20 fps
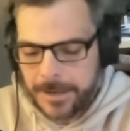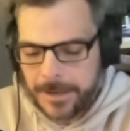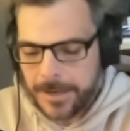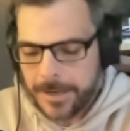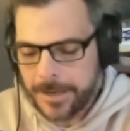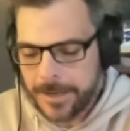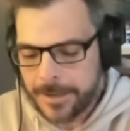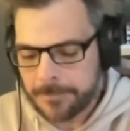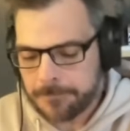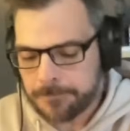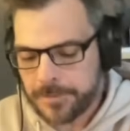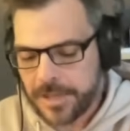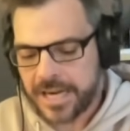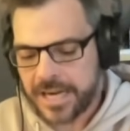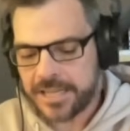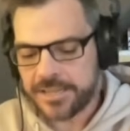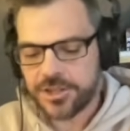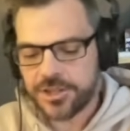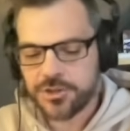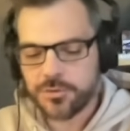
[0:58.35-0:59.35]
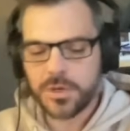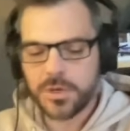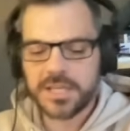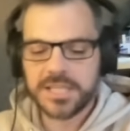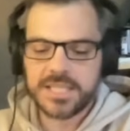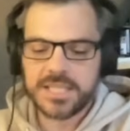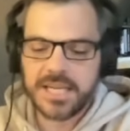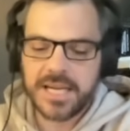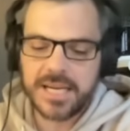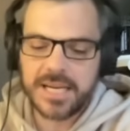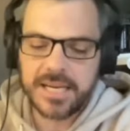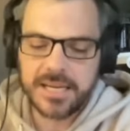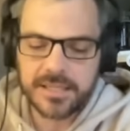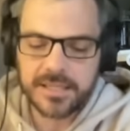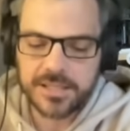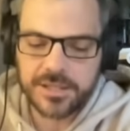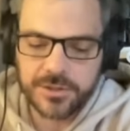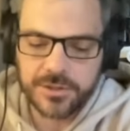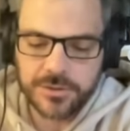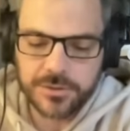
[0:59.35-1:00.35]
And I just want to say
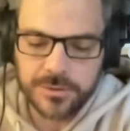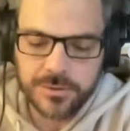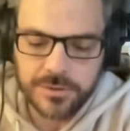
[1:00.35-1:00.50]
to